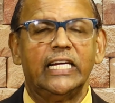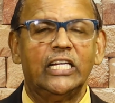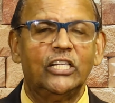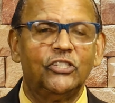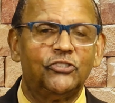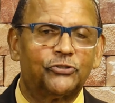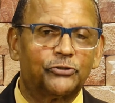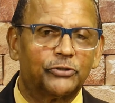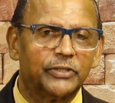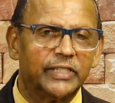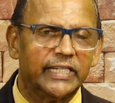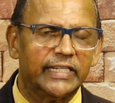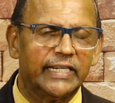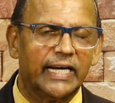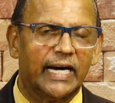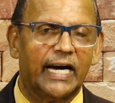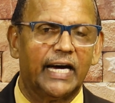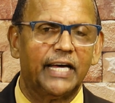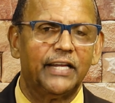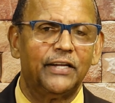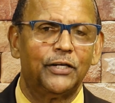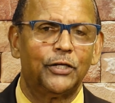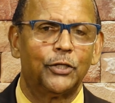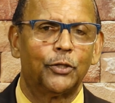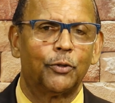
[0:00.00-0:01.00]
in
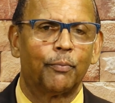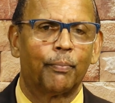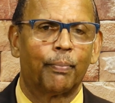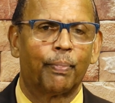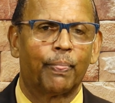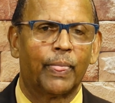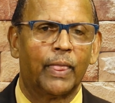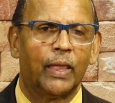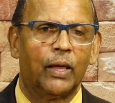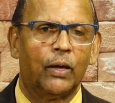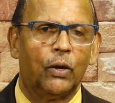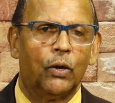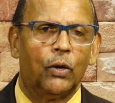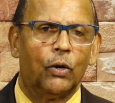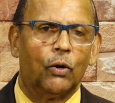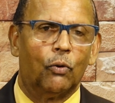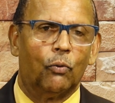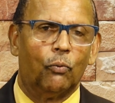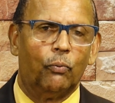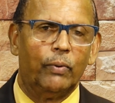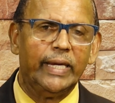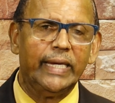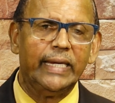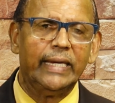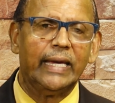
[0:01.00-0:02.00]
Trinidad,
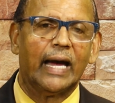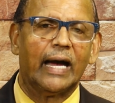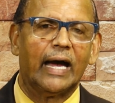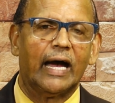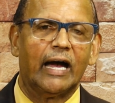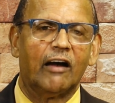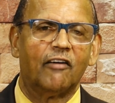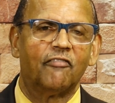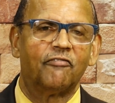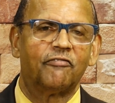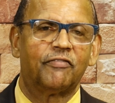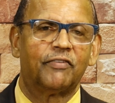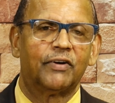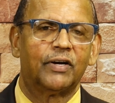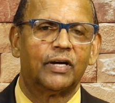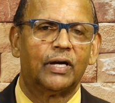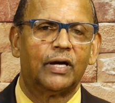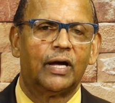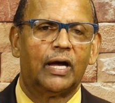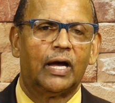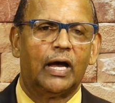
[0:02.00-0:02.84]
we have,